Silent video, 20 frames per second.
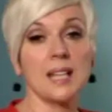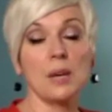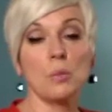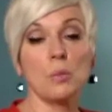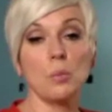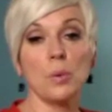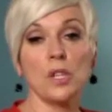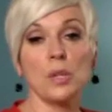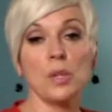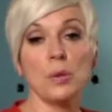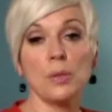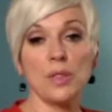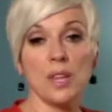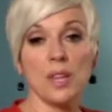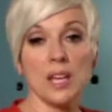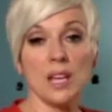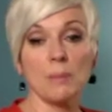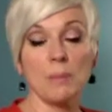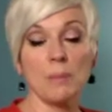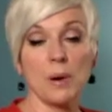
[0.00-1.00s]
And when you
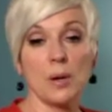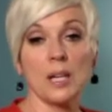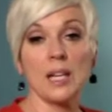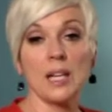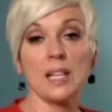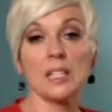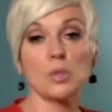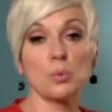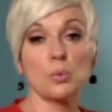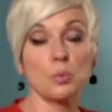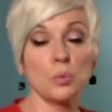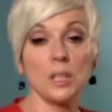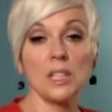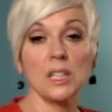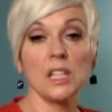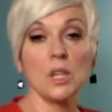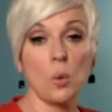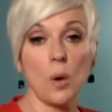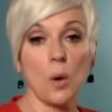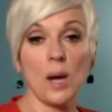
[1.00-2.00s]
think about it, it's
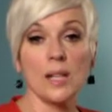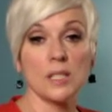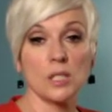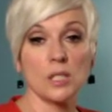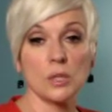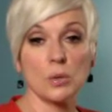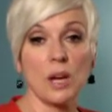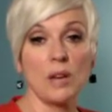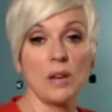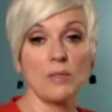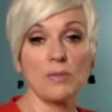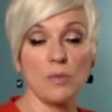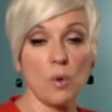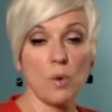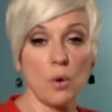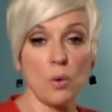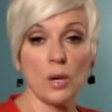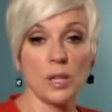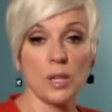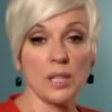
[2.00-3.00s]
really quite
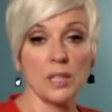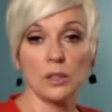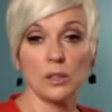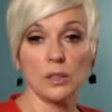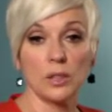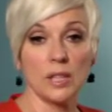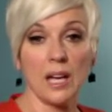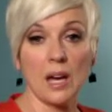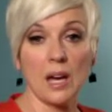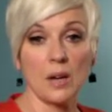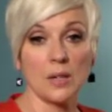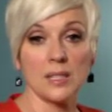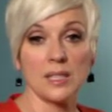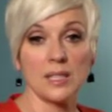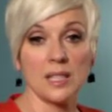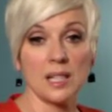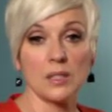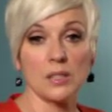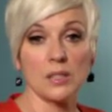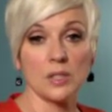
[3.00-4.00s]
straightforward in learning how to
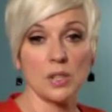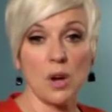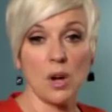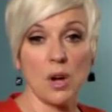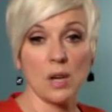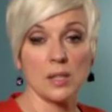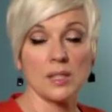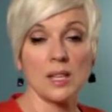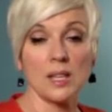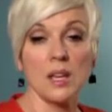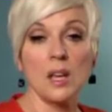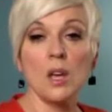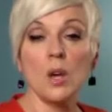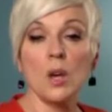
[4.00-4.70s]
sing songs.